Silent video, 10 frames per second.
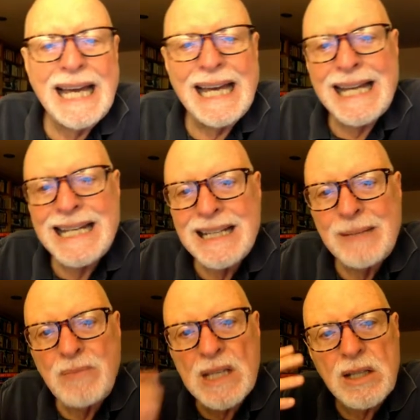And
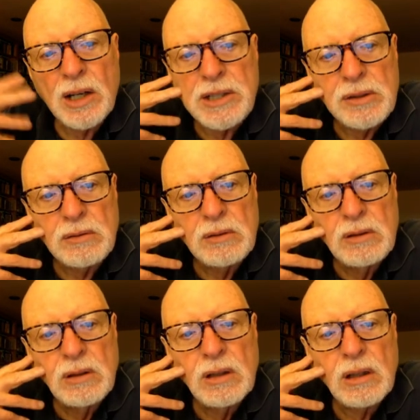um, this cartoon,
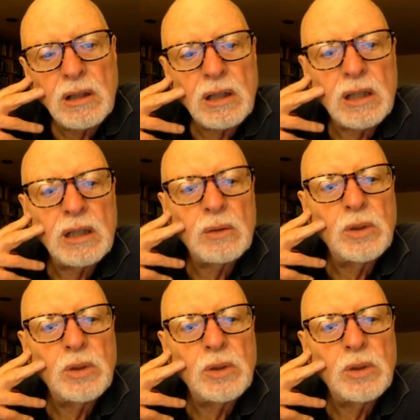uh,